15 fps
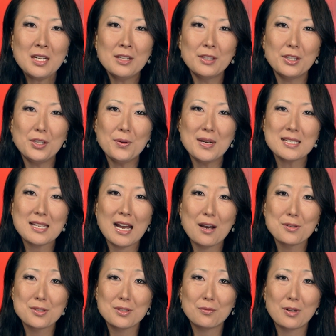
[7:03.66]
The U.S.
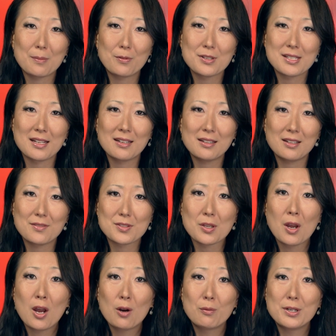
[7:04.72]
House of Representatives
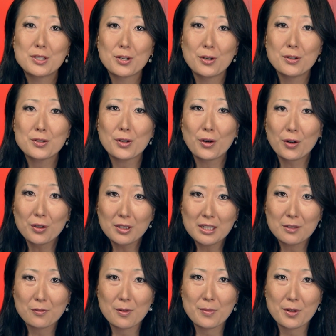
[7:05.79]
returned
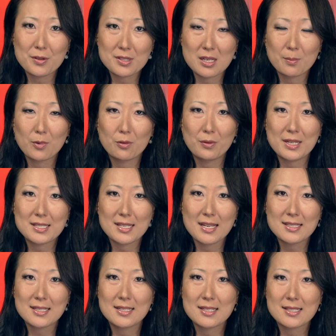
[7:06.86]
early from their summer
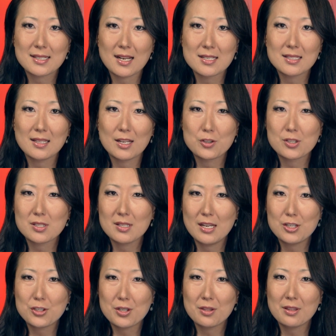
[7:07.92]
recess to discuss
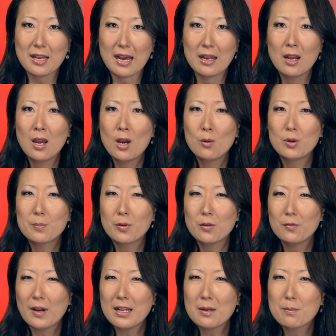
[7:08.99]
legislation that would
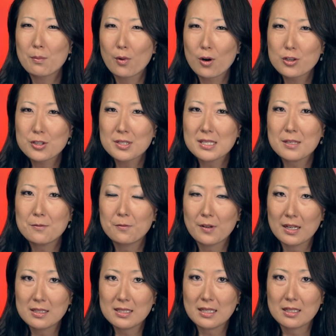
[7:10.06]
provide emergency
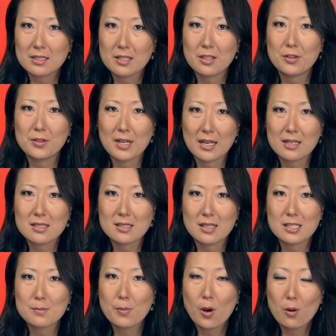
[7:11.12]
funding to the United
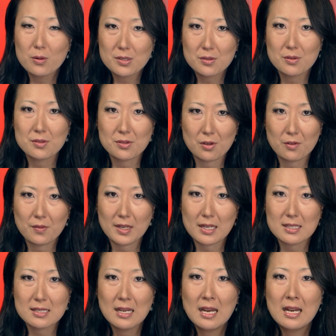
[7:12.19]
States Postal
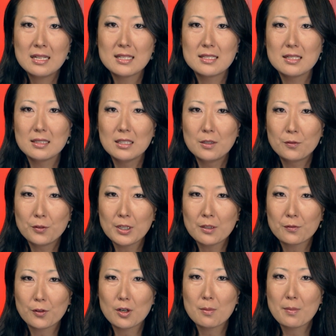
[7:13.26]
Service. The Delivering
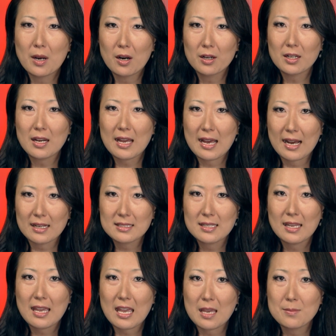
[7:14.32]
for America Act
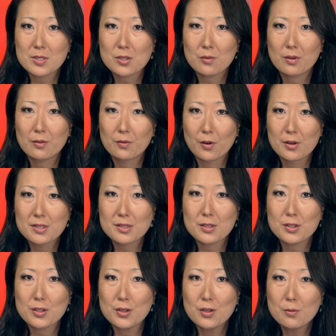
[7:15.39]
aims to reverse the
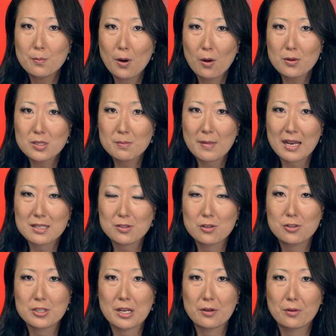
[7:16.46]
new Postmaster
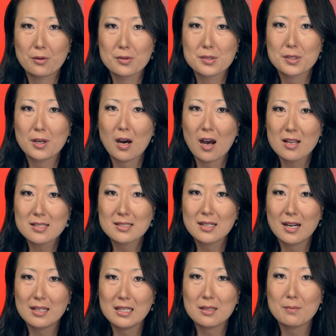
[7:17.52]
General's cost
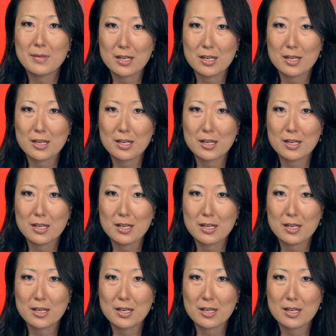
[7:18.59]
cutting